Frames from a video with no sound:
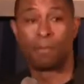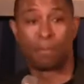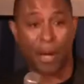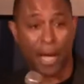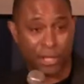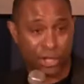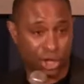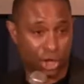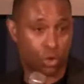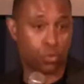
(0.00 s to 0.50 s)

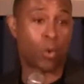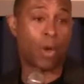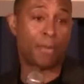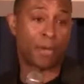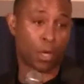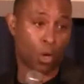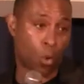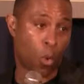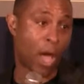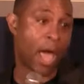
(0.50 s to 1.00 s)
By
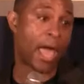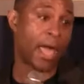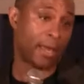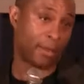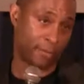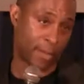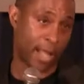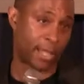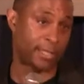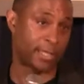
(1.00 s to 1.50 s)
swimming
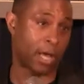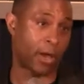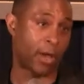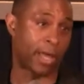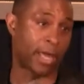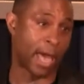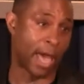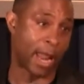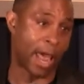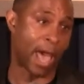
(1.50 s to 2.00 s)
away. That's how
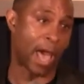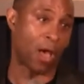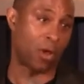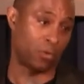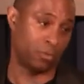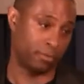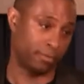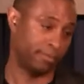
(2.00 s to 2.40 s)
I got out.